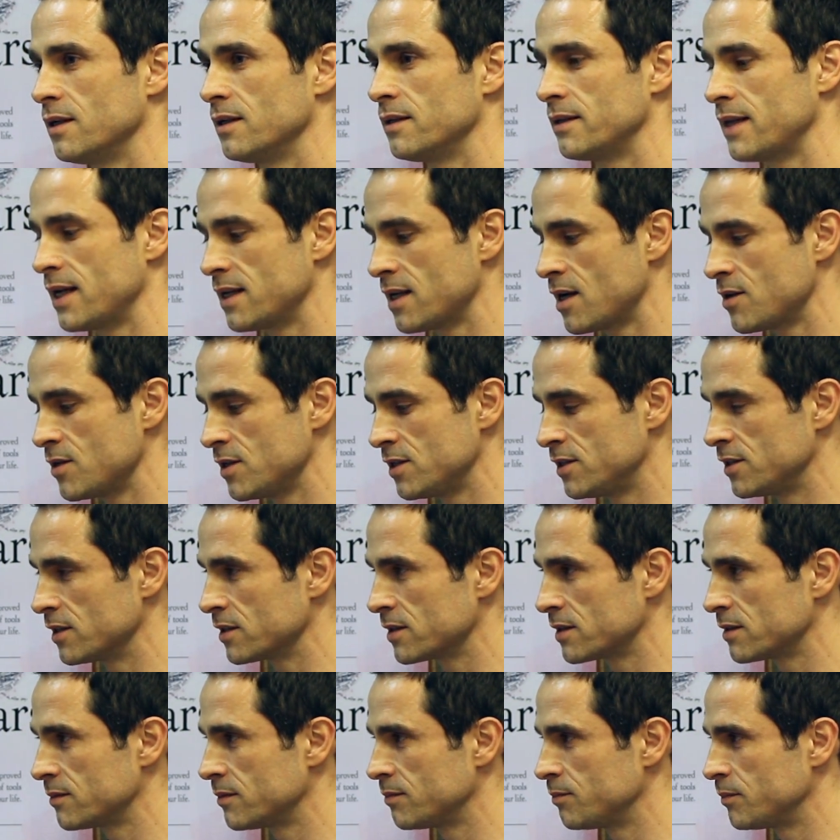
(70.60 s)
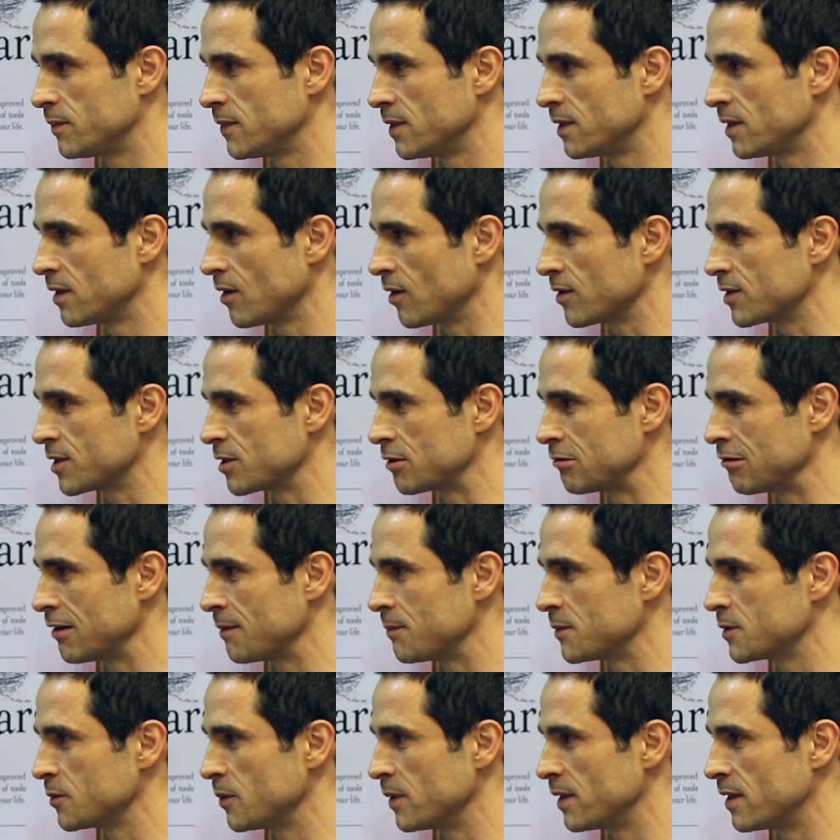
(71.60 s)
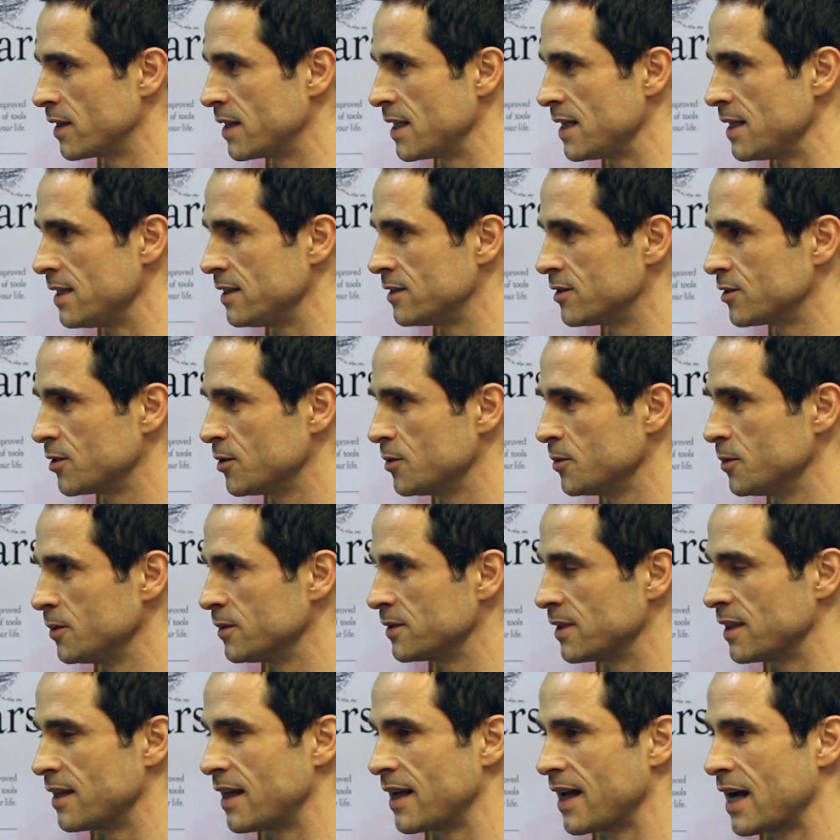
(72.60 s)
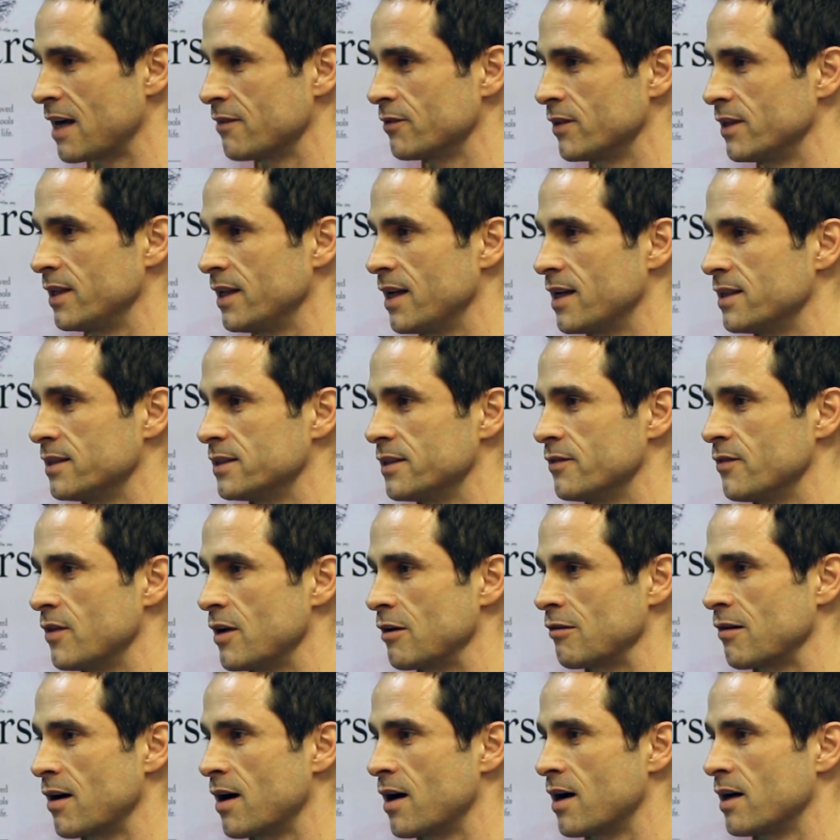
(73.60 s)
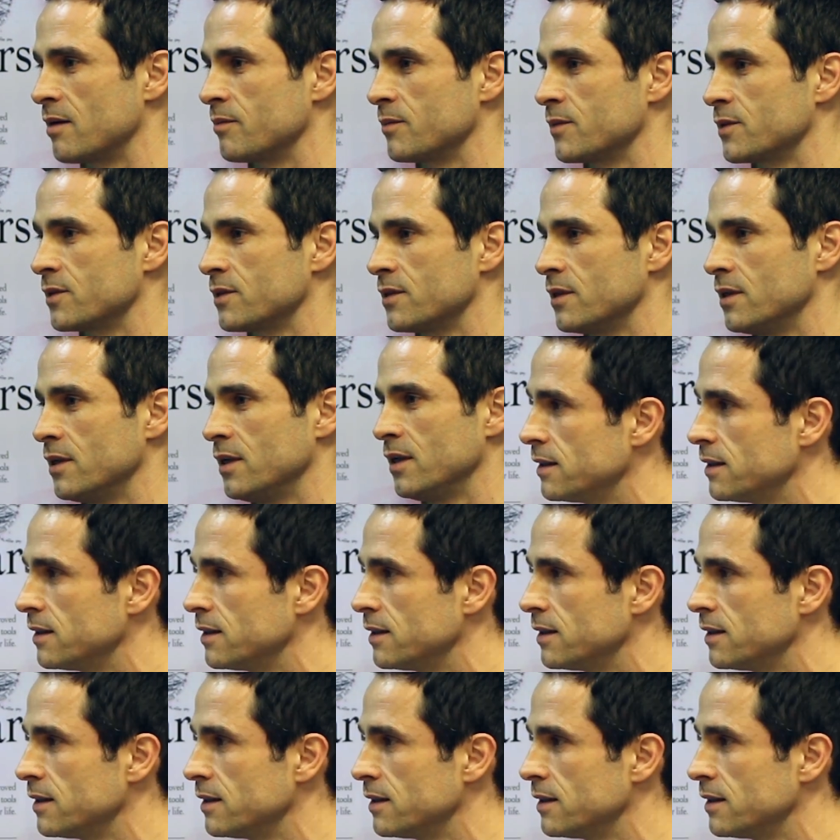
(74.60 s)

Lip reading: they'd only just got to grips with these tools that they have at the ends of their arms.